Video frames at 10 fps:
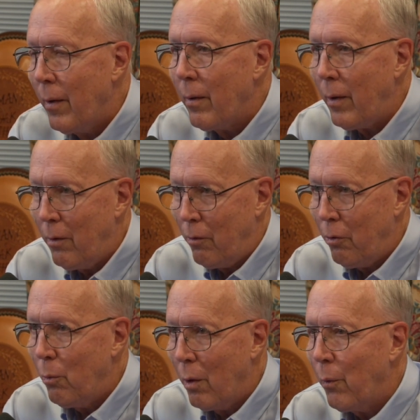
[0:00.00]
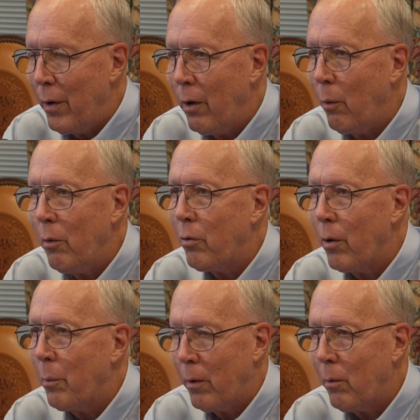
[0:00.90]
into what we know as
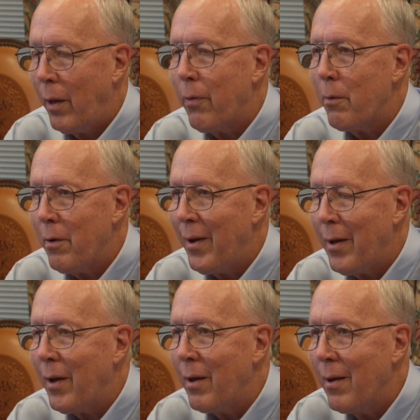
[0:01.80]
Hermann Oak Leather today.